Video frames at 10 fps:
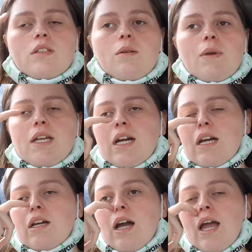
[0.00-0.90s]

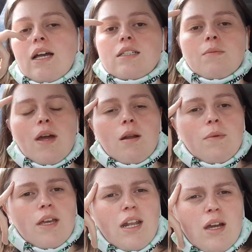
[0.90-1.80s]
I asked the man, I'm
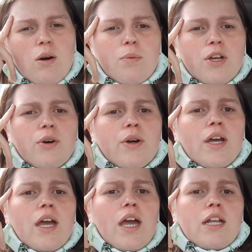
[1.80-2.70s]
like, can I help you?
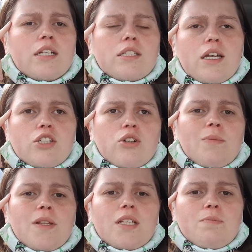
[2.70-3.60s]
And he's like
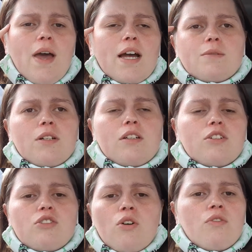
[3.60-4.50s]
showing me this badge, but it
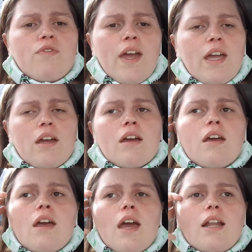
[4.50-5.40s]
looks so fake.
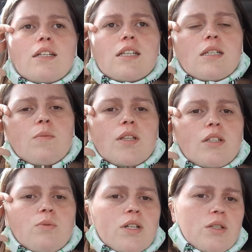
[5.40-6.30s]
And he says, I'm with
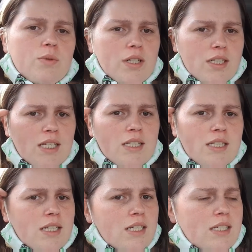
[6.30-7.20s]
the 2020
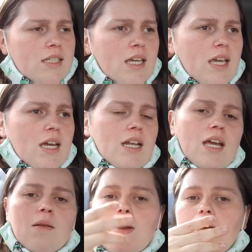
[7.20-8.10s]
census, and he
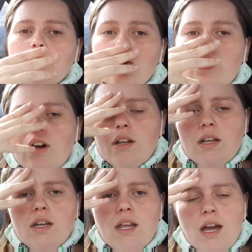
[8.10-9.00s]
had a mask on,
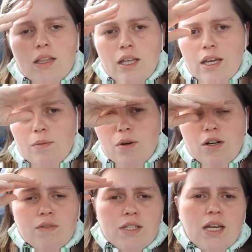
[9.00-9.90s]
and he had like part
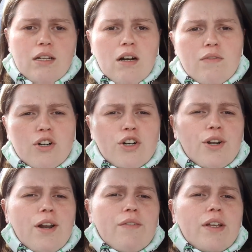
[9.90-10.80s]
of his head covered
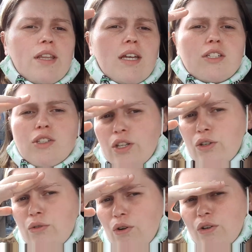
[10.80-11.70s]
and everything, so like
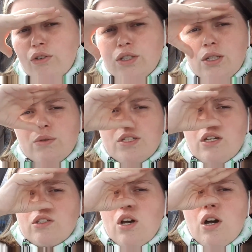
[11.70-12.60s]
all you could see was
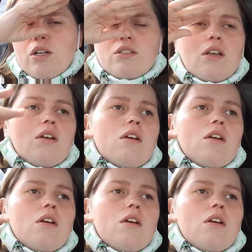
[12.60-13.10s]
like his eyes.